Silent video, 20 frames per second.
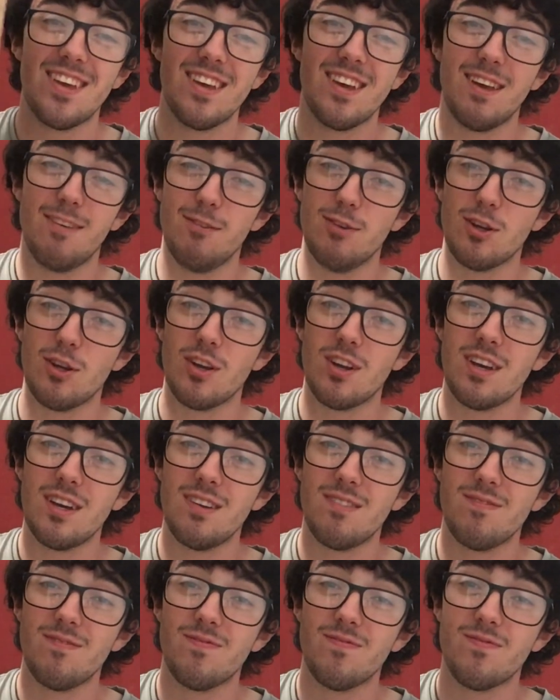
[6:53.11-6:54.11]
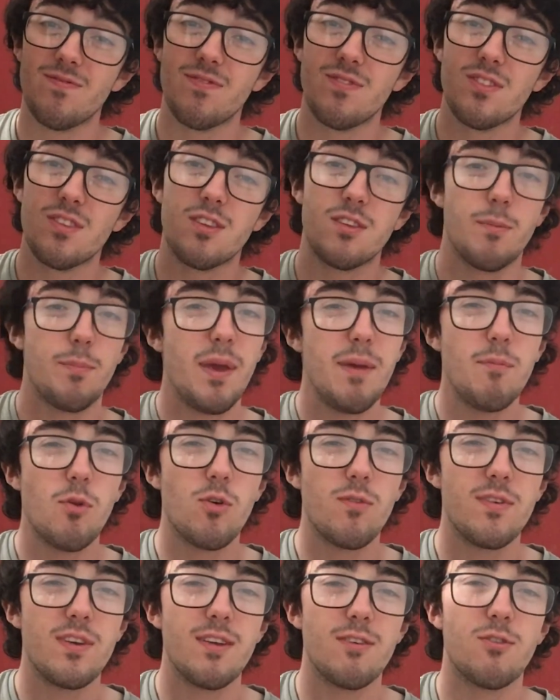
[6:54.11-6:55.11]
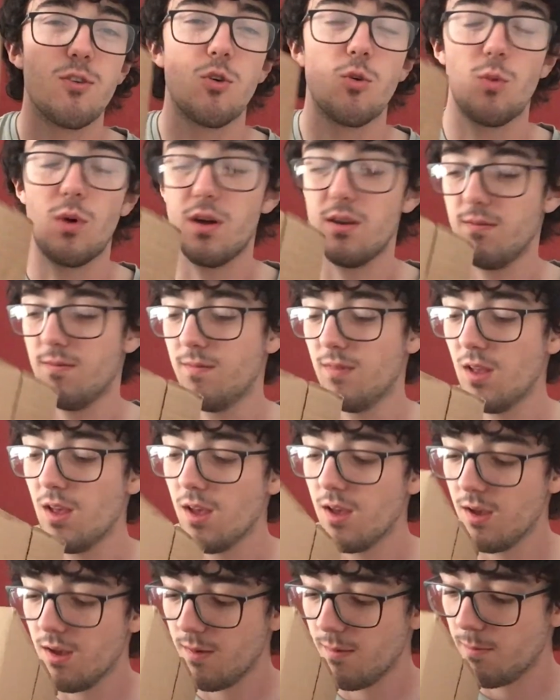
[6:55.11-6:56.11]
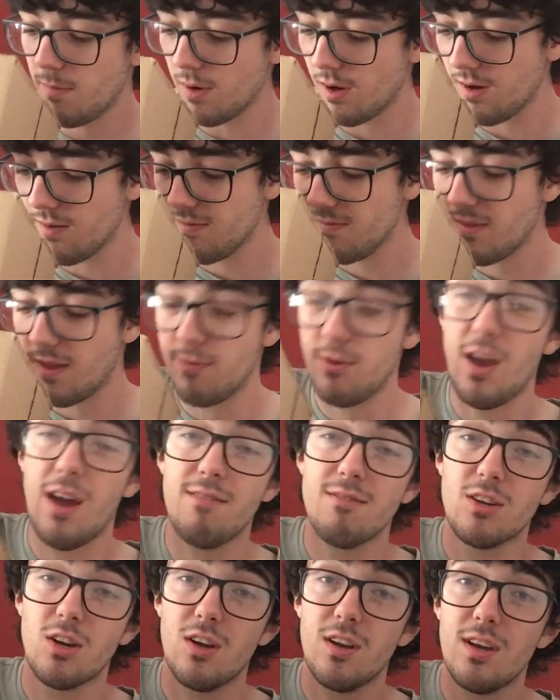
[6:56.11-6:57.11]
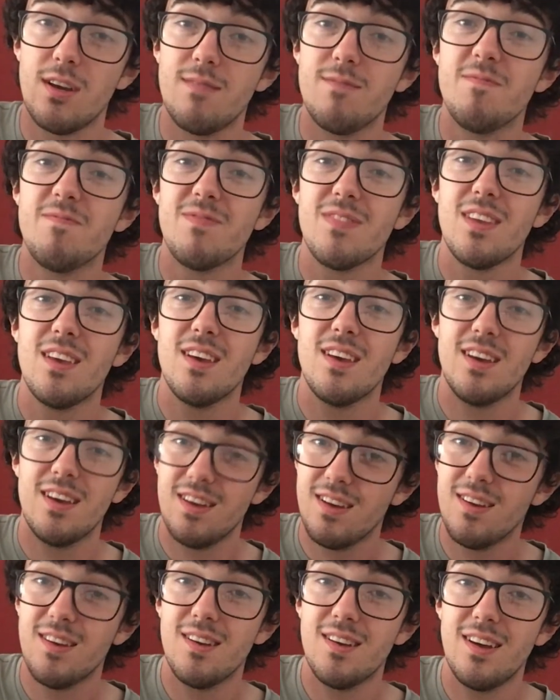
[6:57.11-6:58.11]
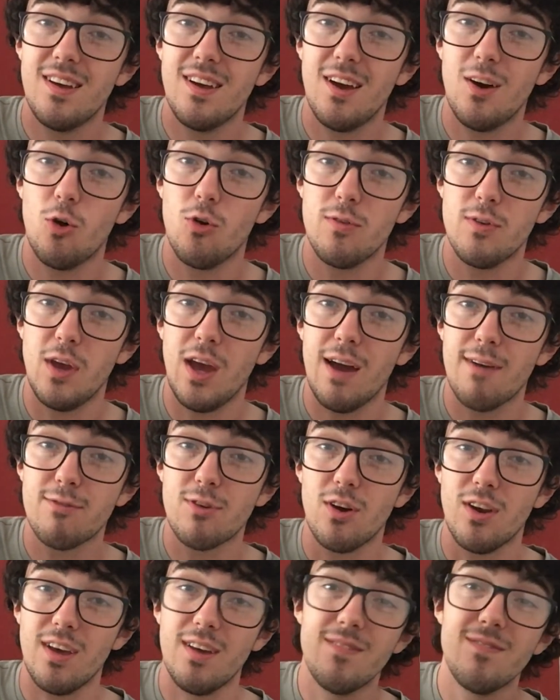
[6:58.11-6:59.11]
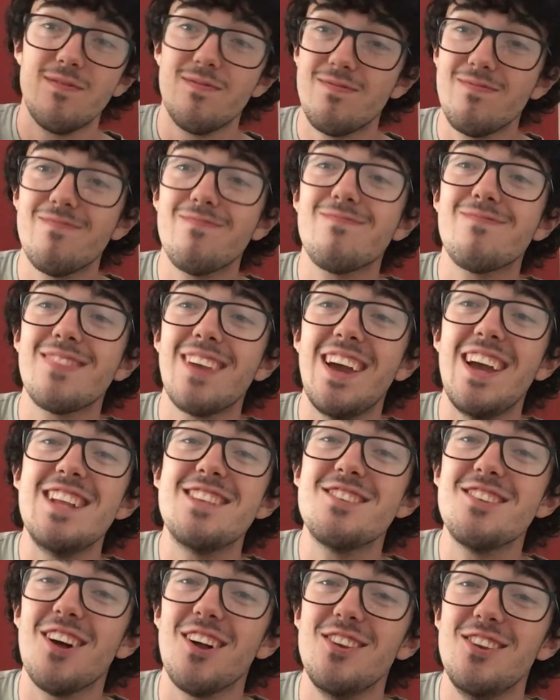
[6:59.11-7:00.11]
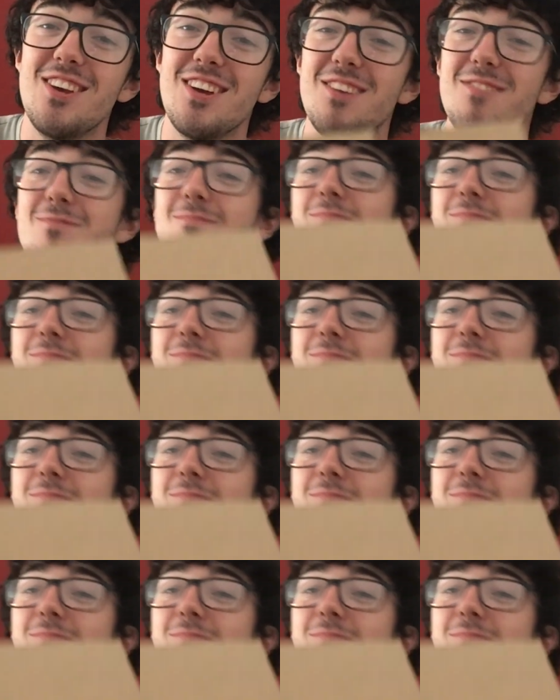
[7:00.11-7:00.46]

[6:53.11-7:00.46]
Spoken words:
Have you got it? It's a bit more of a difficult one, but if you haven't got it, or if you have got it, it's an onion.